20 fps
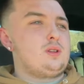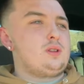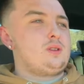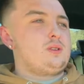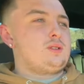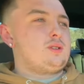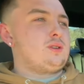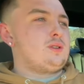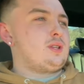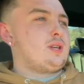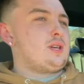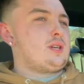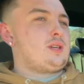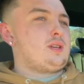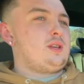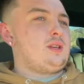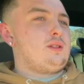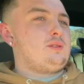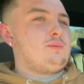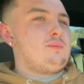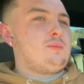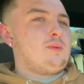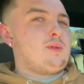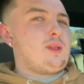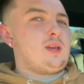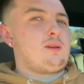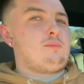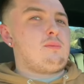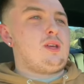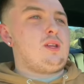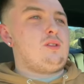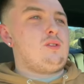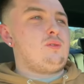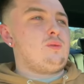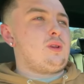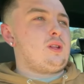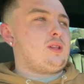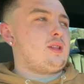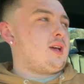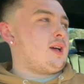So yeah. like it, like me
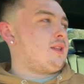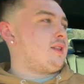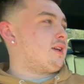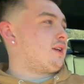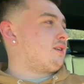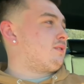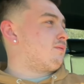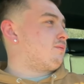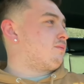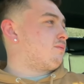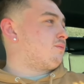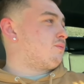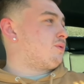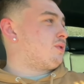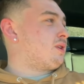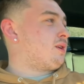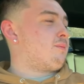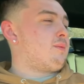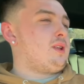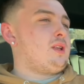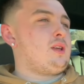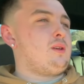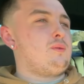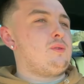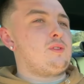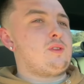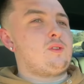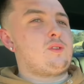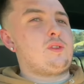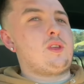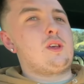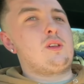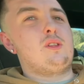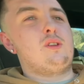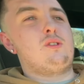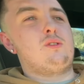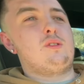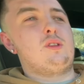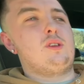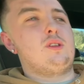doing that, like I mean, he was just like
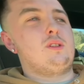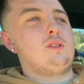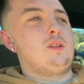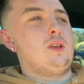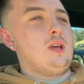literally,